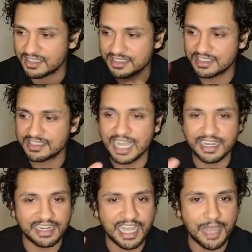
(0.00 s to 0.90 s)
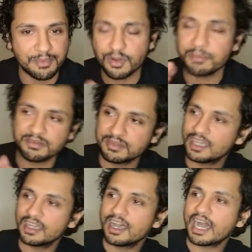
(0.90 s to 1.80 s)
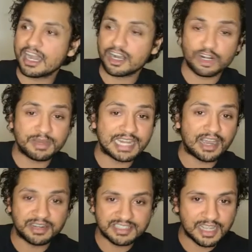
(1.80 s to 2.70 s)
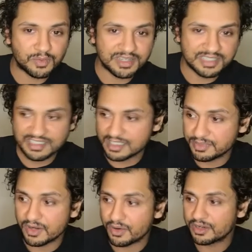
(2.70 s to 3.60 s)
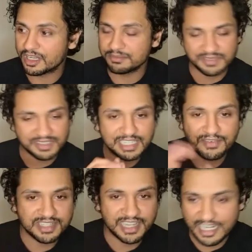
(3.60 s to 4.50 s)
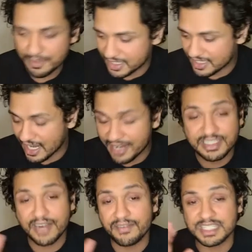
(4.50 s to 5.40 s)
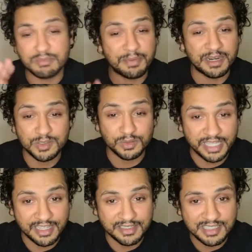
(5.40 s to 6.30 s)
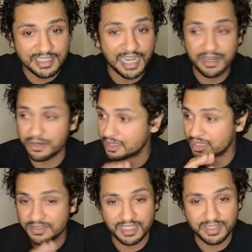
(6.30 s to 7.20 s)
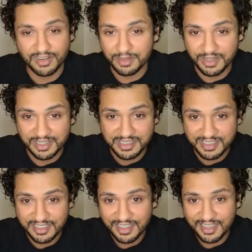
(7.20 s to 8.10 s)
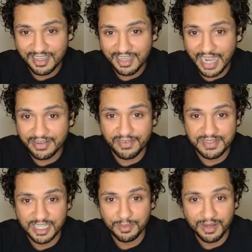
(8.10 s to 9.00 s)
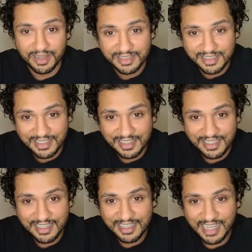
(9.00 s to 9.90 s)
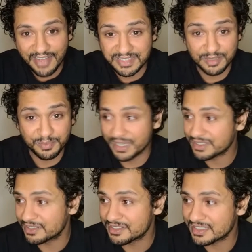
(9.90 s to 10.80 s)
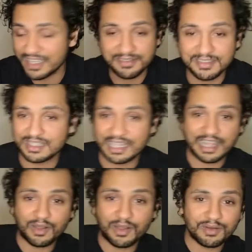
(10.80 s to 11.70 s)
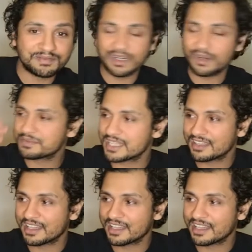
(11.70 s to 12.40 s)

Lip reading: It's just not going to happen. I mean, I don't know about nowadays, anyone watch that shit, but growing up, you never saw any PDA. I've never seen my parents hold hands. I know they love each other very much. I've never seen them hug. I've seen pictures. They go on, you know what I'm saying?